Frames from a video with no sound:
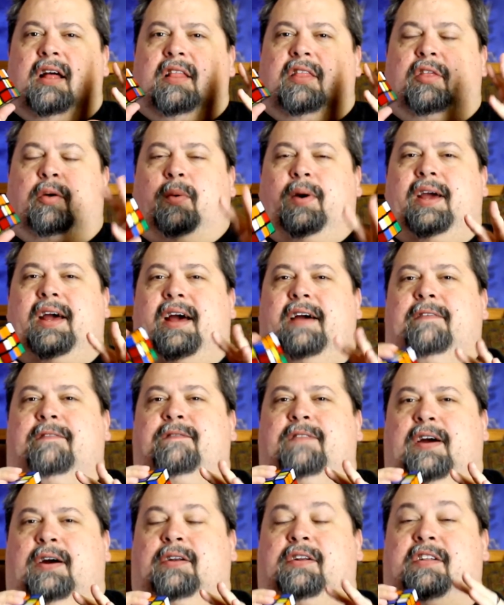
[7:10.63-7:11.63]
The way I
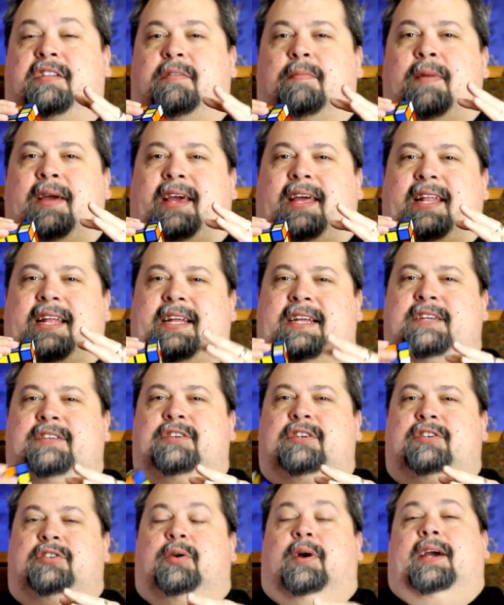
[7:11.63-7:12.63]
found it to make it
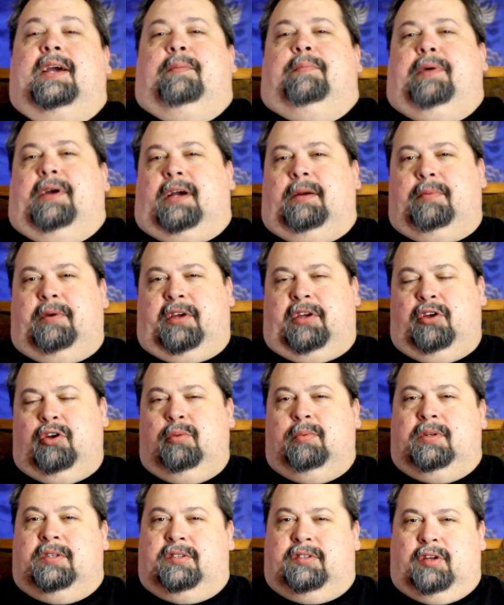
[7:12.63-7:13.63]
easier so I could pick up a
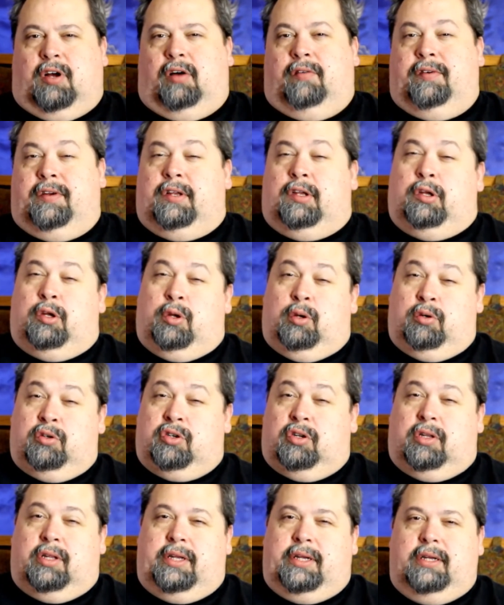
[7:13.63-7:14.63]
cube and solve it
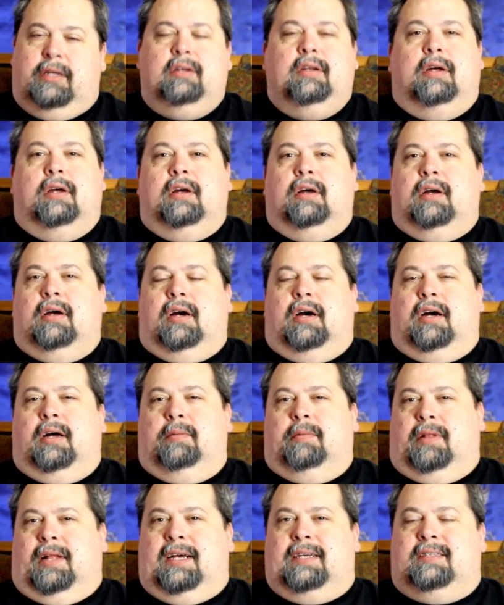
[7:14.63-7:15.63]
usually,
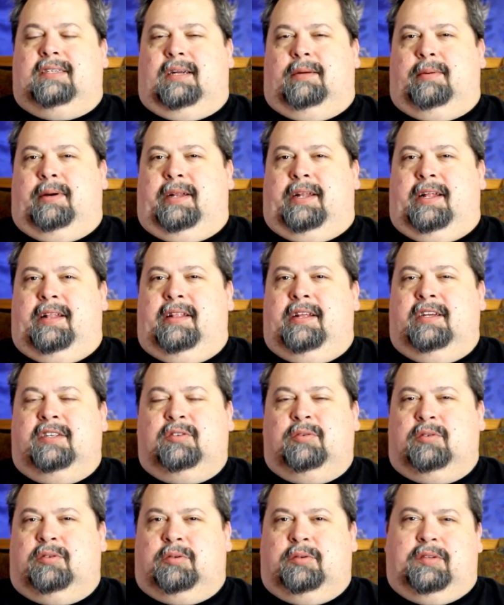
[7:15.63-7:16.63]
um, last time I did
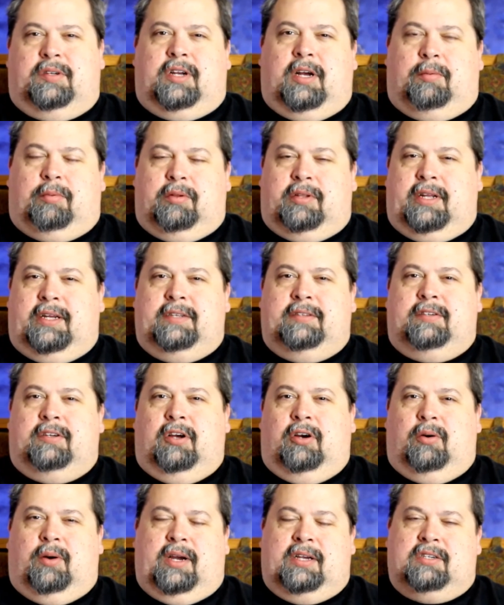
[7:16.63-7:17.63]
this, which was a couple days
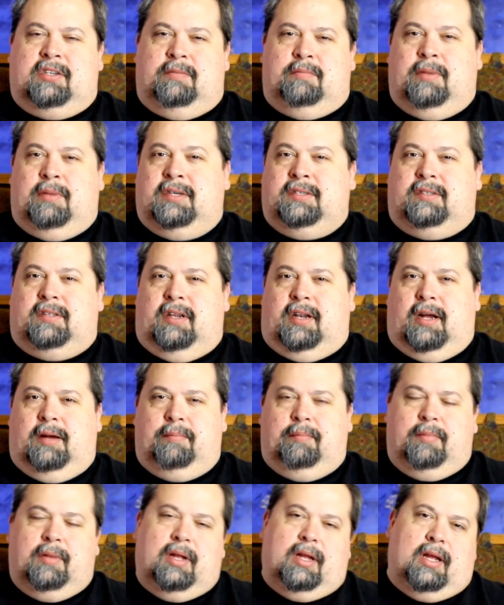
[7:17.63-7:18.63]
ago, I actually messed it up.